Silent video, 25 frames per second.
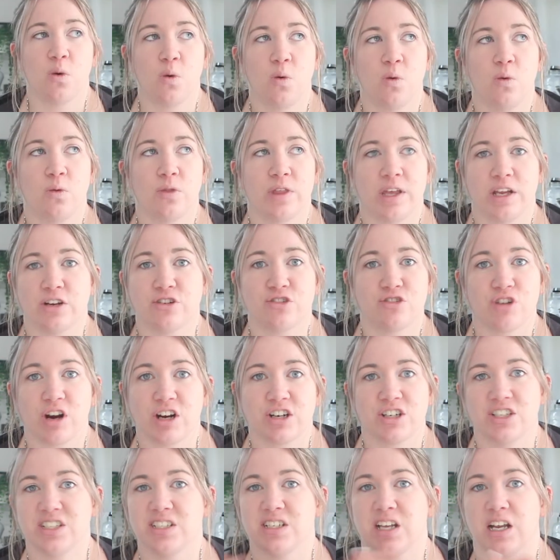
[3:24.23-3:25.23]
All the
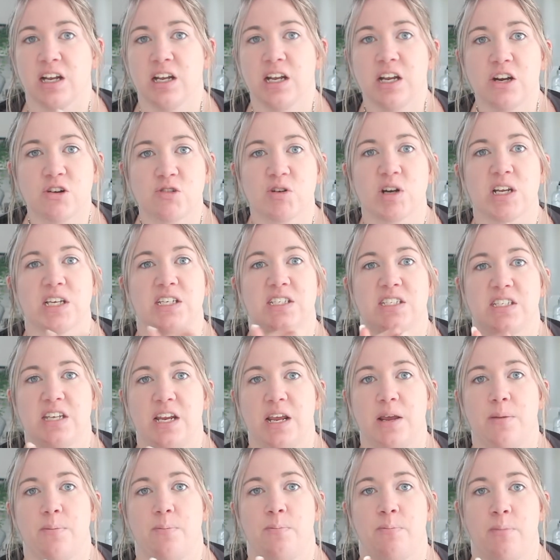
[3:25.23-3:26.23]
instructions are literally
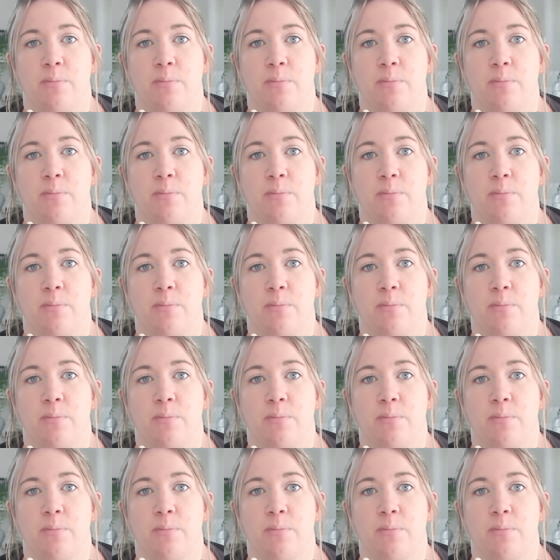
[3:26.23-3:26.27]
step